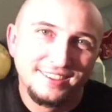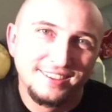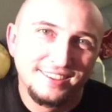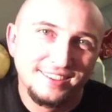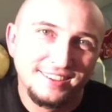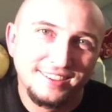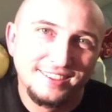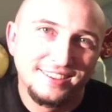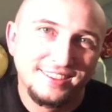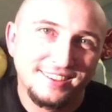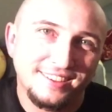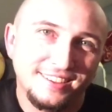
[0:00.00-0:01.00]

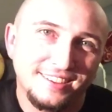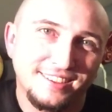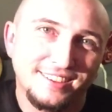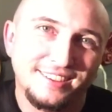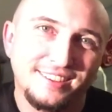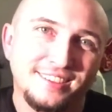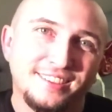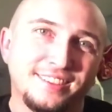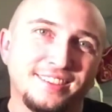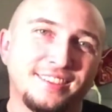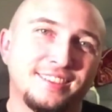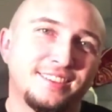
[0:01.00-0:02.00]

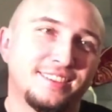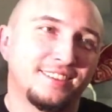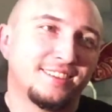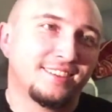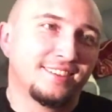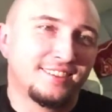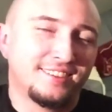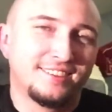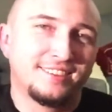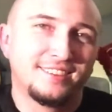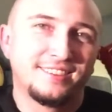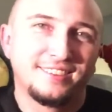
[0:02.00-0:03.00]

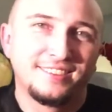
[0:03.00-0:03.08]
No words are spoken by the person on screen.